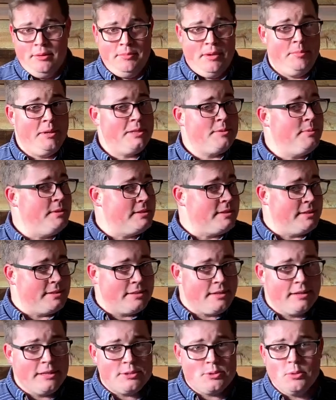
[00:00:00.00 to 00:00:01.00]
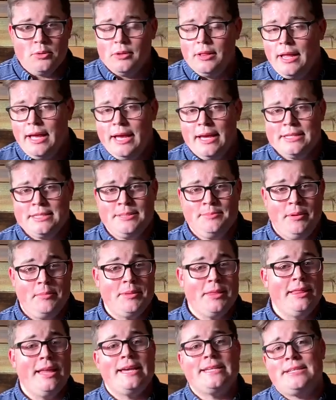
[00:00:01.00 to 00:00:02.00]
maybe it's been since Sunday school class, maybe
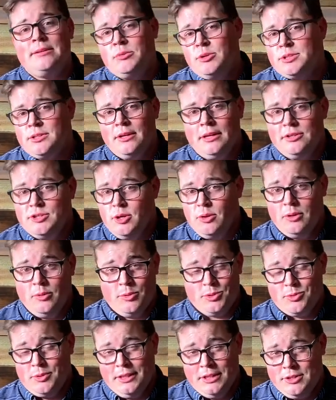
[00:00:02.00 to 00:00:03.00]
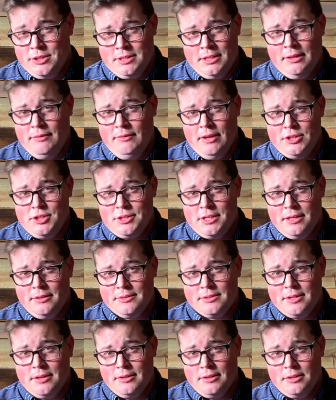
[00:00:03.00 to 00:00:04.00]
the last time you studied Jonah was really just in a
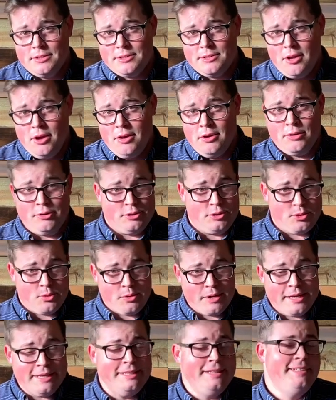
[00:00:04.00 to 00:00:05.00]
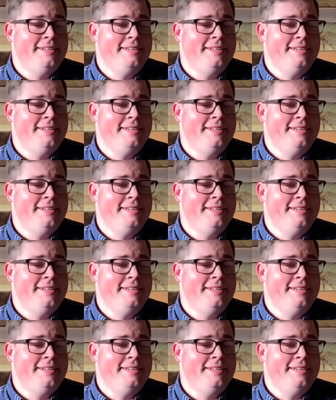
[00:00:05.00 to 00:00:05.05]
VeggieTales song or story,